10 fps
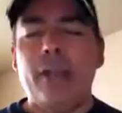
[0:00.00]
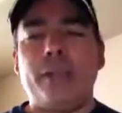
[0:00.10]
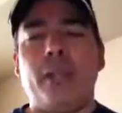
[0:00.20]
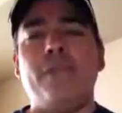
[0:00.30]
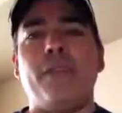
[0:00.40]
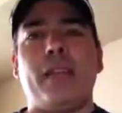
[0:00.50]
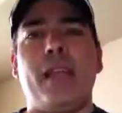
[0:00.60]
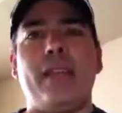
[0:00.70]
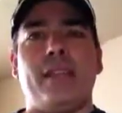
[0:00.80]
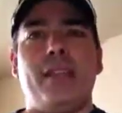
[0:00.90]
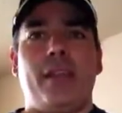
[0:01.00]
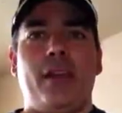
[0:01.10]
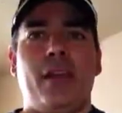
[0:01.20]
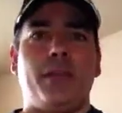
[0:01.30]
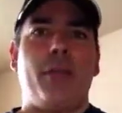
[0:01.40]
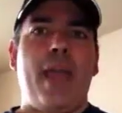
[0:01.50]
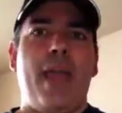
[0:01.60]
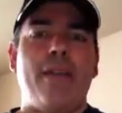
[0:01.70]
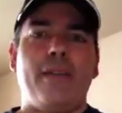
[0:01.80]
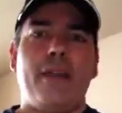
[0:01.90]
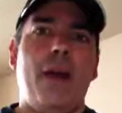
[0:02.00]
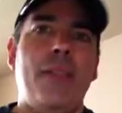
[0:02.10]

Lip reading: don't forget that you're going to also have